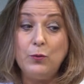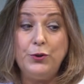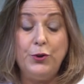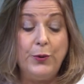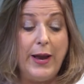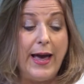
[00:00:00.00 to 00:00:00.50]
when
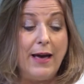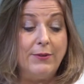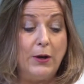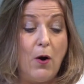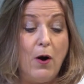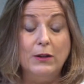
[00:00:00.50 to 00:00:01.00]
you have
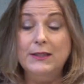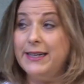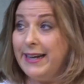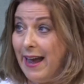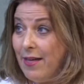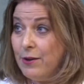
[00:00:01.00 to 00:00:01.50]
it all
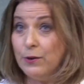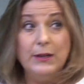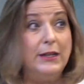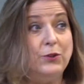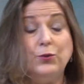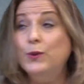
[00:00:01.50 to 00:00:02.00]
together,
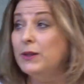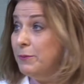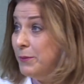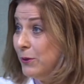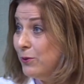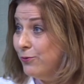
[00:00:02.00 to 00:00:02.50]
it's really
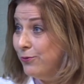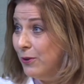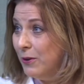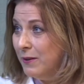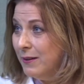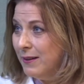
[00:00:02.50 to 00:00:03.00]

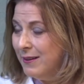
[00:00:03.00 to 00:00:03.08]
beautiful.